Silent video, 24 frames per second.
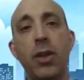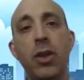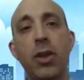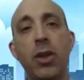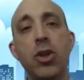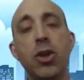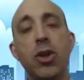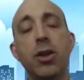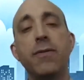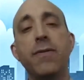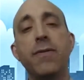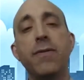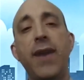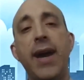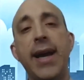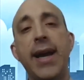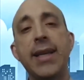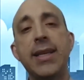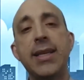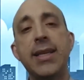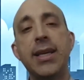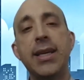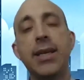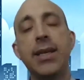You can
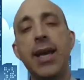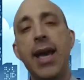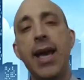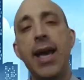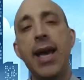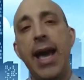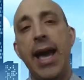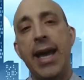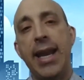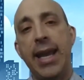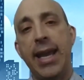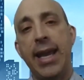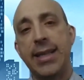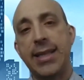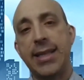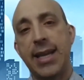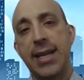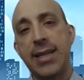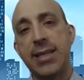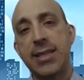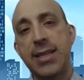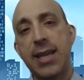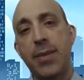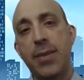find it at
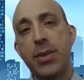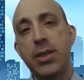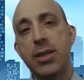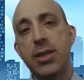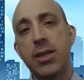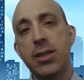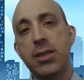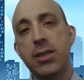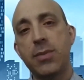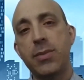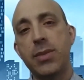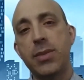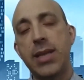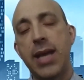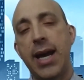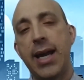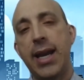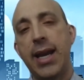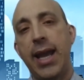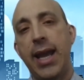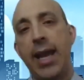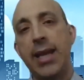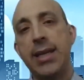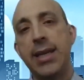
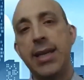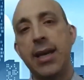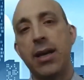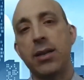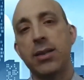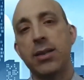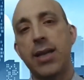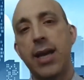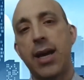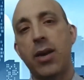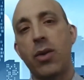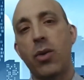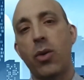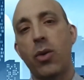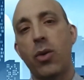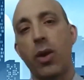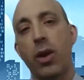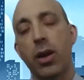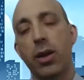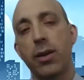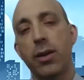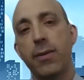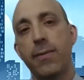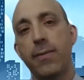antisemitism.adl.org.
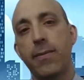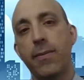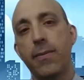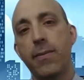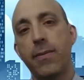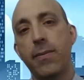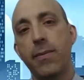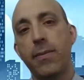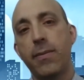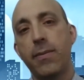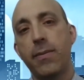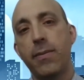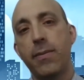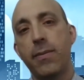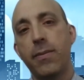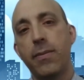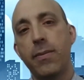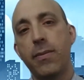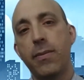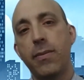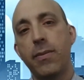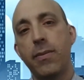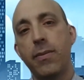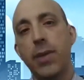
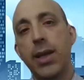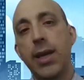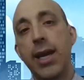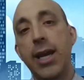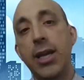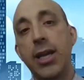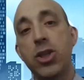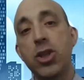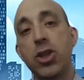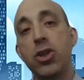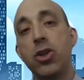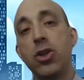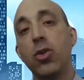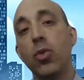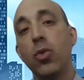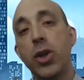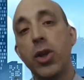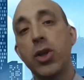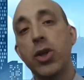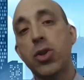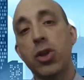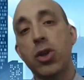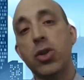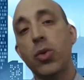It's a new
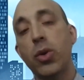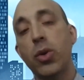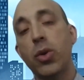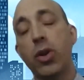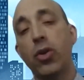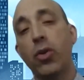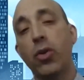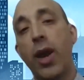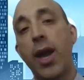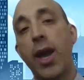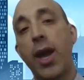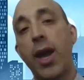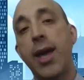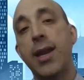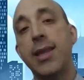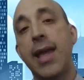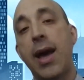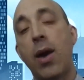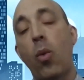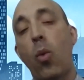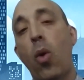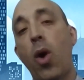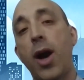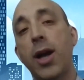resource we created
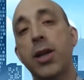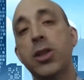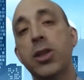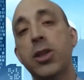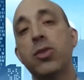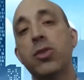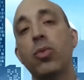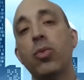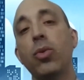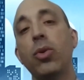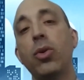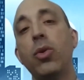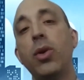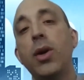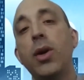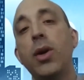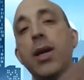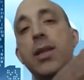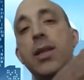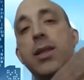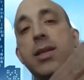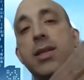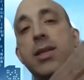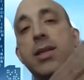that walks through
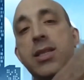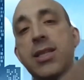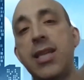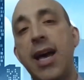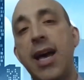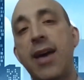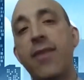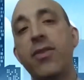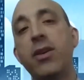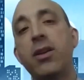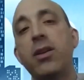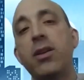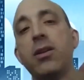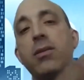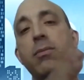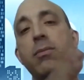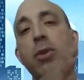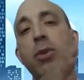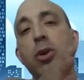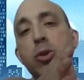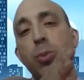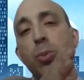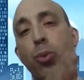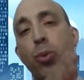the 7
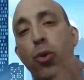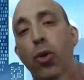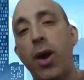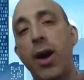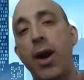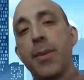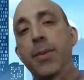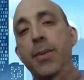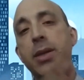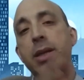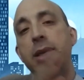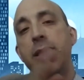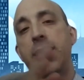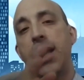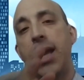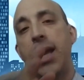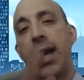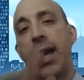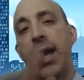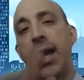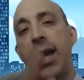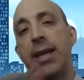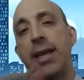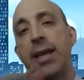most prominent
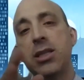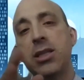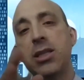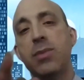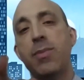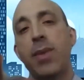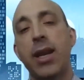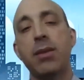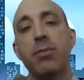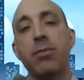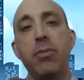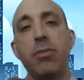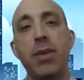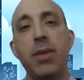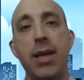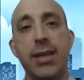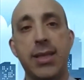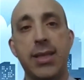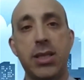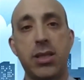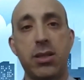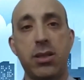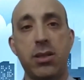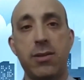anti-Semitic
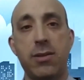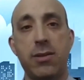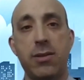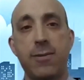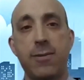myths.